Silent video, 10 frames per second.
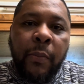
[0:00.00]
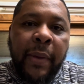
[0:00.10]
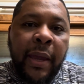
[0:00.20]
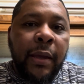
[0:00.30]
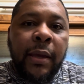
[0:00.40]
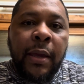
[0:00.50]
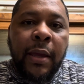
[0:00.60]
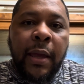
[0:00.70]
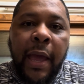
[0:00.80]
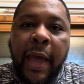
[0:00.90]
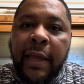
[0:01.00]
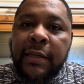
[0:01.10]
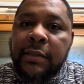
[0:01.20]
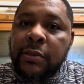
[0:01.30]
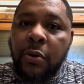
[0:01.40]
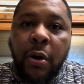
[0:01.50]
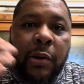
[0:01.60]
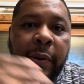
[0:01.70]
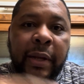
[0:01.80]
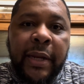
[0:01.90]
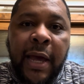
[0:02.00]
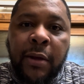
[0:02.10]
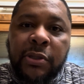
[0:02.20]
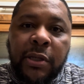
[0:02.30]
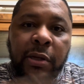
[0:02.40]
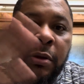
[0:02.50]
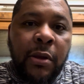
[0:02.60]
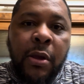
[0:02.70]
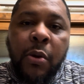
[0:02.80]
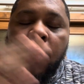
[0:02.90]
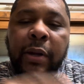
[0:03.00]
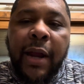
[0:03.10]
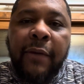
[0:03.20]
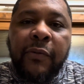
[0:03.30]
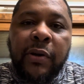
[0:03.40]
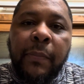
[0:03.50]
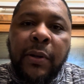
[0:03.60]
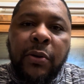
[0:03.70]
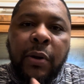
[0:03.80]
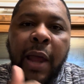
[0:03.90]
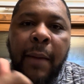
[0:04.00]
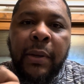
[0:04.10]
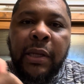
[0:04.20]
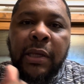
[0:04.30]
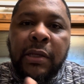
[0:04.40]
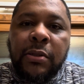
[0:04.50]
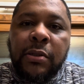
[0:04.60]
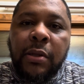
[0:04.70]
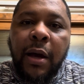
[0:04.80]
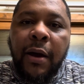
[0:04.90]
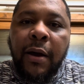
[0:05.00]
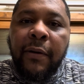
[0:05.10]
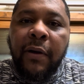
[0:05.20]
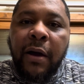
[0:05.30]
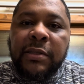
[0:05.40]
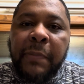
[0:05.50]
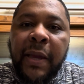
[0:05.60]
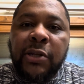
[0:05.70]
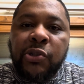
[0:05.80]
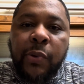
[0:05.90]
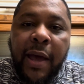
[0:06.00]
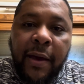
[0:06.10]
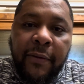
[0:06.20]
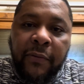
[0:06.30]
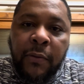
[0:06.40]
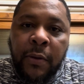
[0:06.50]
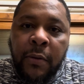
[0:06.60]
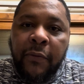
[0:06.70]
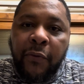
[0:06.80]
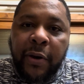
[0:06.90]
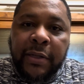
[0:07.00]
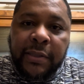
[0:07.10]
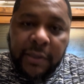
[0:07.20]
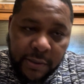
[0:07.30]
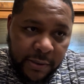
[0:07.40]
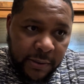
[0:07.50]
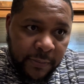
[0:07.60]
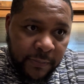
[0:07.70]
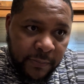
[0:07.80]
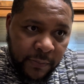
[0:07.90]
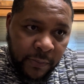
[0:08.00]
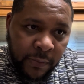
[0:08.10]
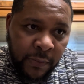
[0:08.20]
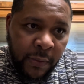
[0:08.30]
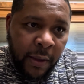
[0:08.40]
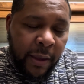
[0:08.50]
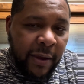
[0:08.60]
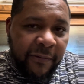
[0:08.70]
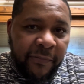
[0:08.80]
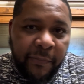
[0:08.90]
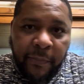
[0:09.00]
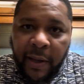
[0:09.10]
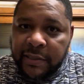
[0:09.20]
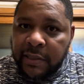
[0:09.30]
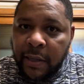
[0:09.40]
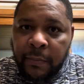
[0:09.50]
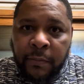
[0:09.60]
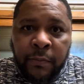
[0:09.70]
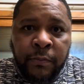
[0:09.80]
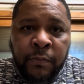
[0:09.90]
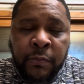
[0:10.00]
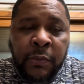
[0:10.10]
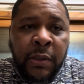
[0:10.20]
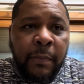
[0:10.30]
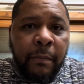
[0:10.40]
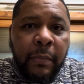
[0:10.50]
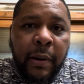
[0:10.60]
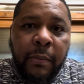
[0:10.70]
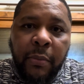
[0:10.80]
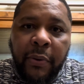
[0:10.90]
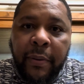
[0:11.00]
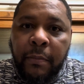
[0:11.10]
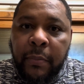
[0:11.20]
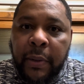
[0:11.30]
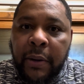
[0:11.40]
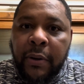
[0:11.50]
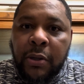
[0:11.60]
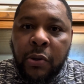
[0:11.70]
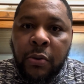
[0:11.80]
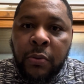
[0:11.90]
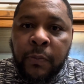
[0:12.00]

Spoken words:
make ace all the way down to whatever, depending on how many spades you have. For instance, if by some miracle